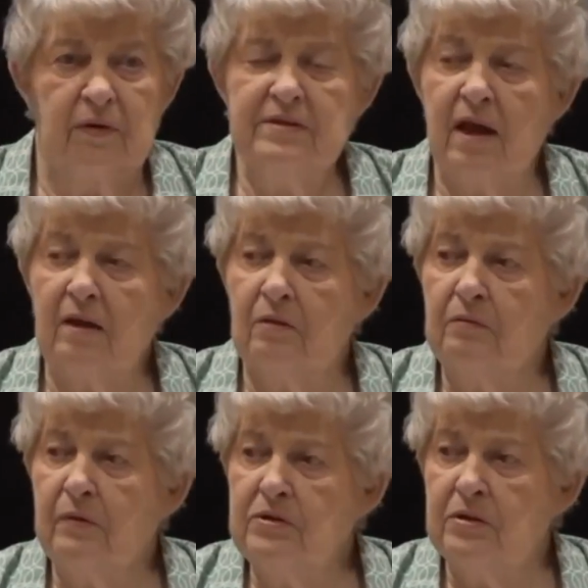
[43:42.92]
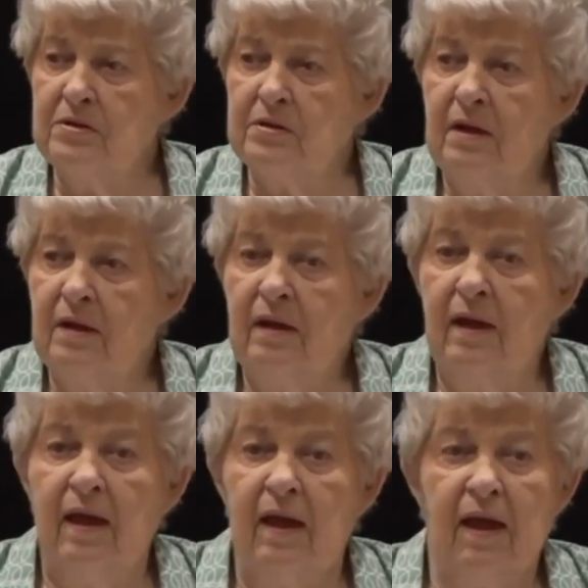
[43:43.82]
recycled riches?
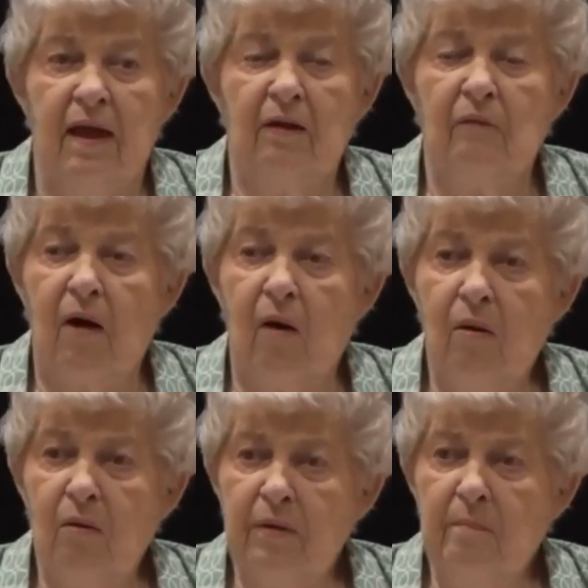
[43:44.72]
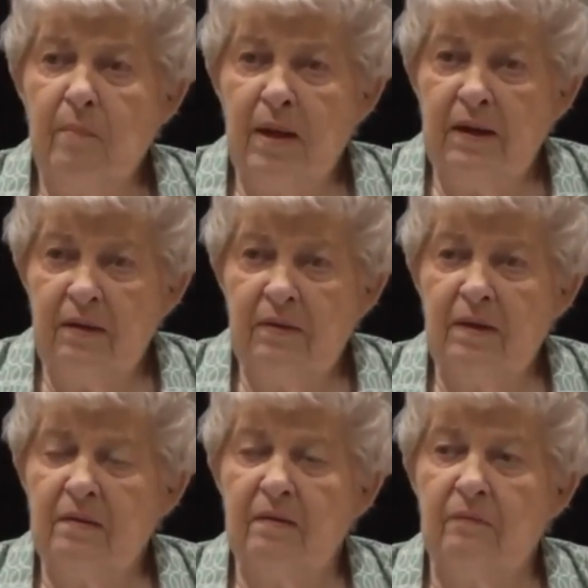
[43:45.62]
And of all the money
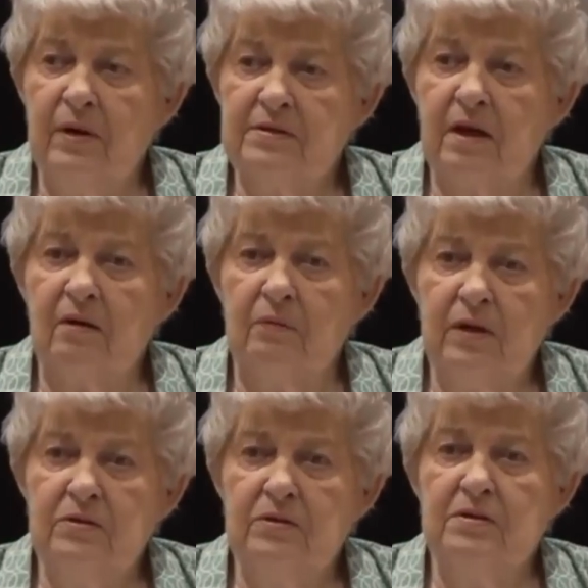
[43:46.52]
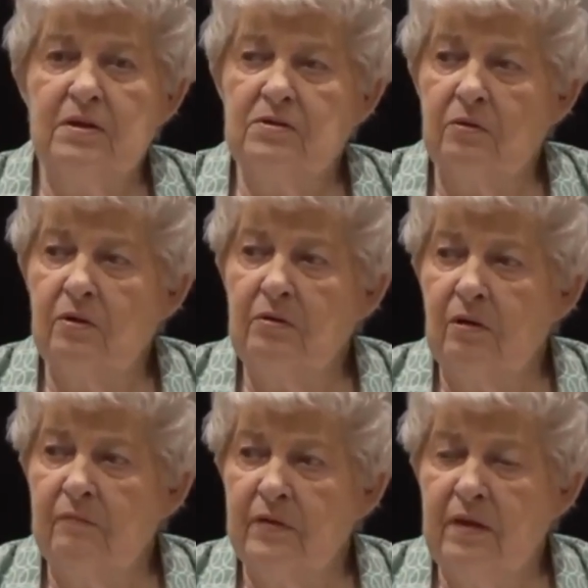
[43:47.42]
that Recycled Riches has earned
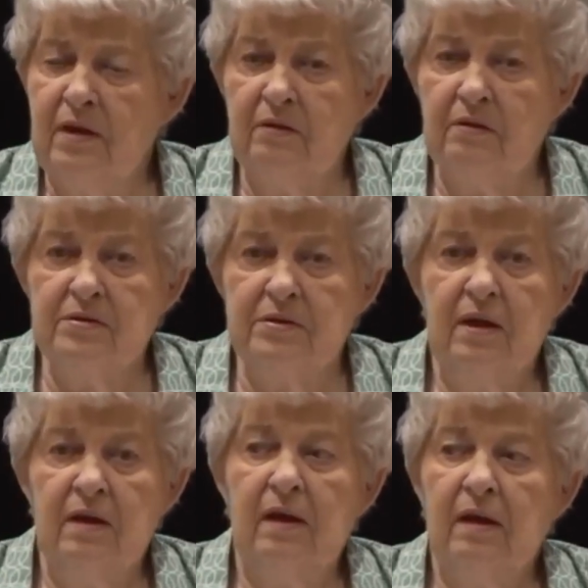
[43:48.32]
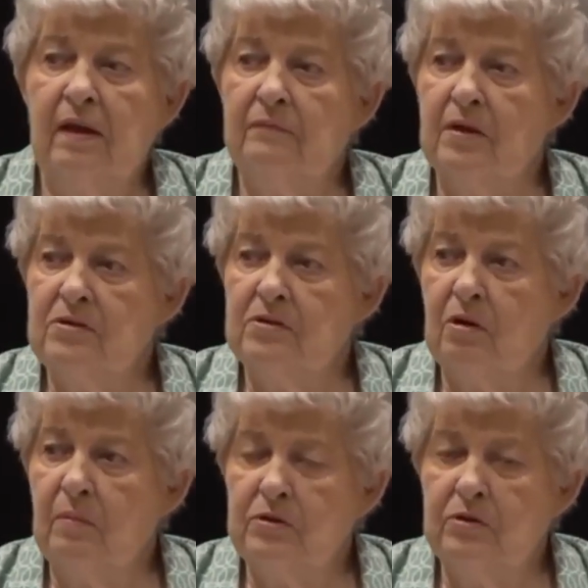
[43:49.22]
over the years, they've done
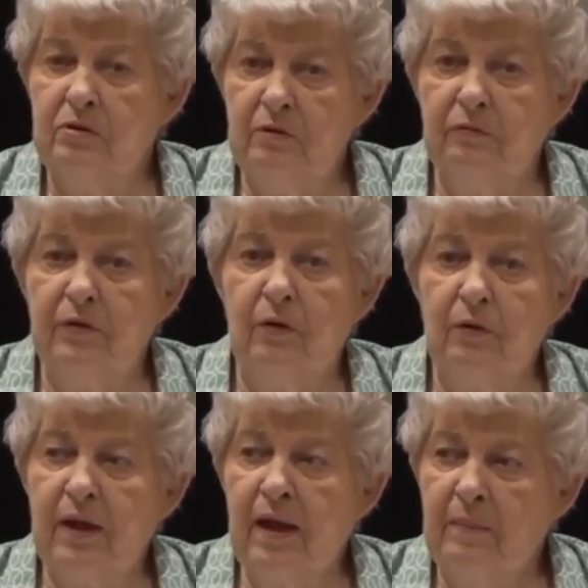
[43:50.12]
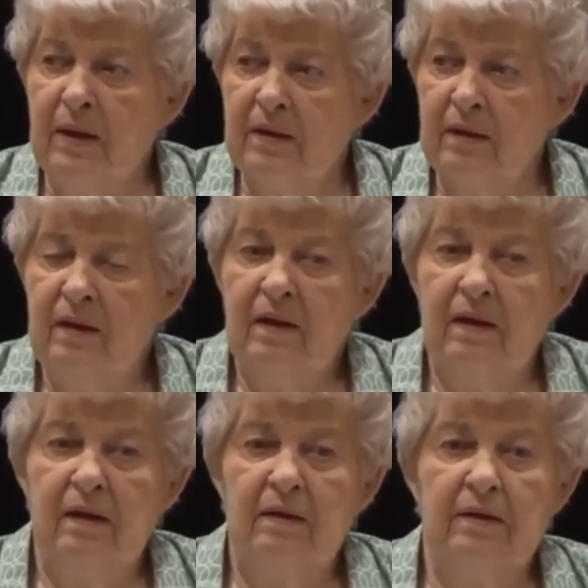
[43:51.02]
so much good for Oak Hammock.
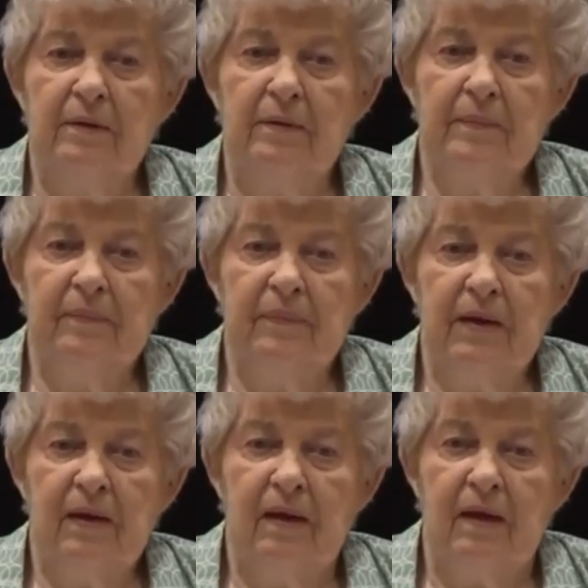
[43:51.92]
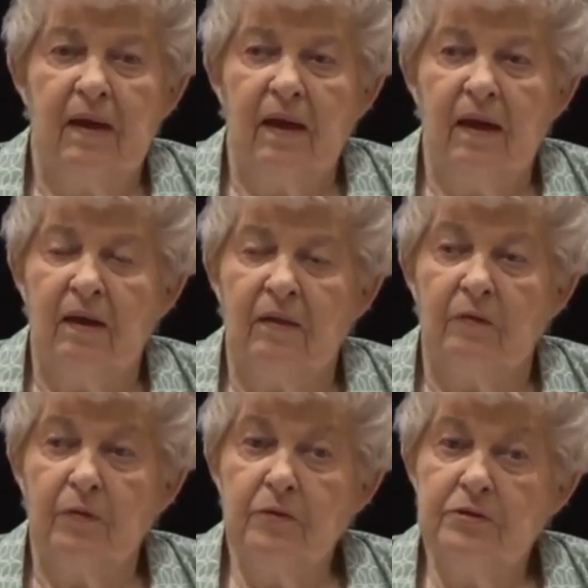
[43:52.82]
Um,
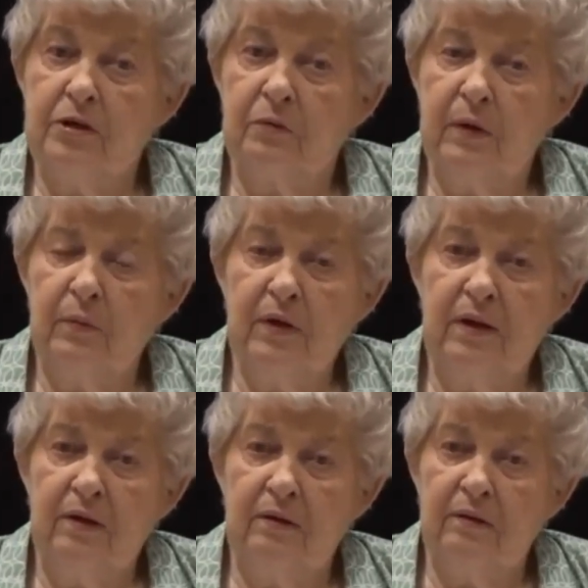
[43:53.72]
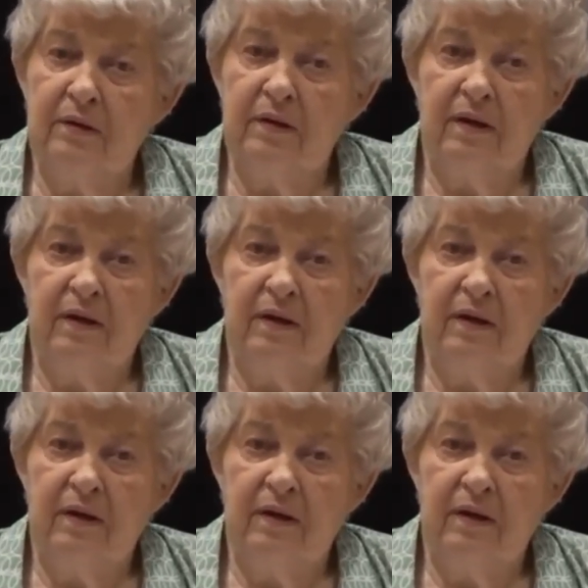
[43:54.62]
the first year we were here,